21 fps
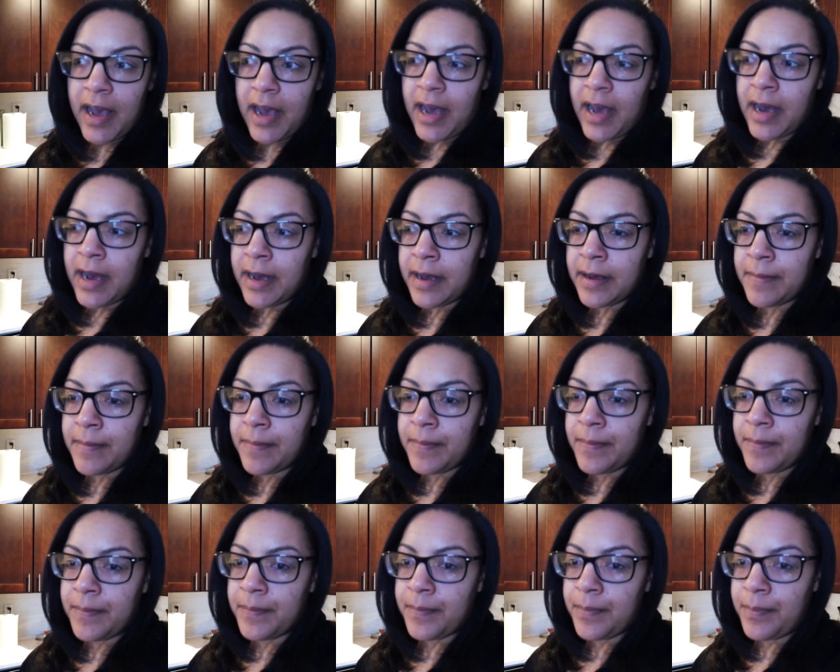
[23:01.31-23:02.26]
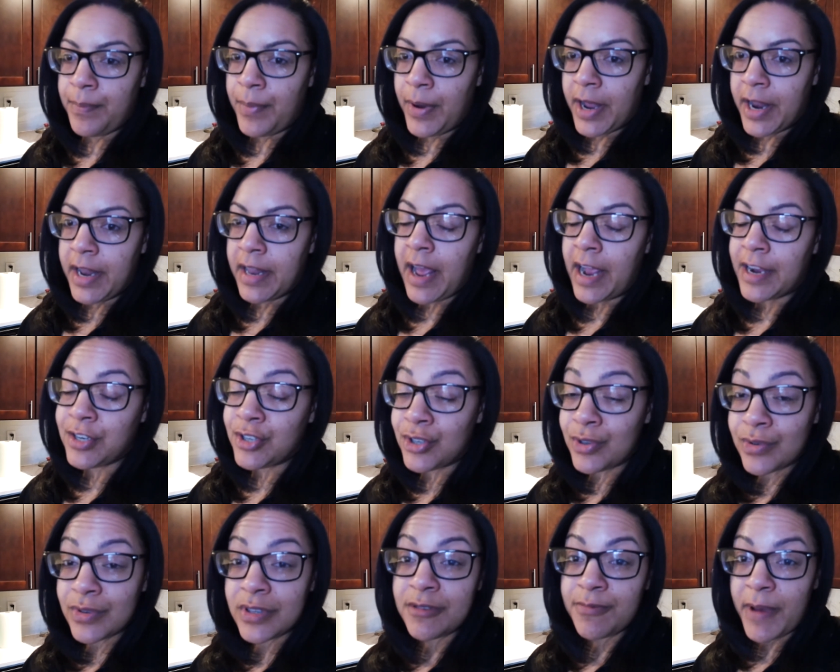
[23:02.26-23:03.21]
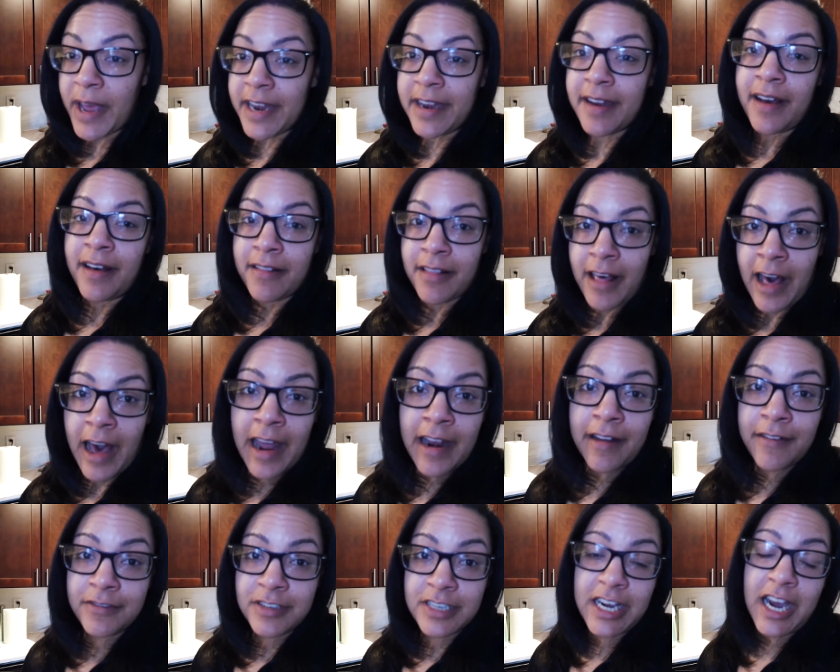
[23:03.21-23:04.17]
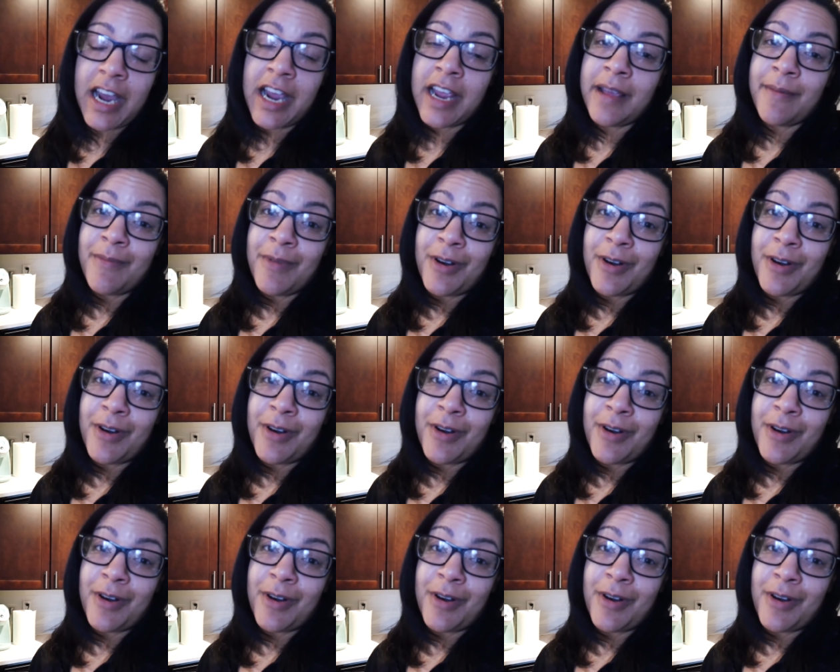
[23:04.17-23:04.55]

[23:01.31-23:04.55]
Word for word: but I do spend a lot of time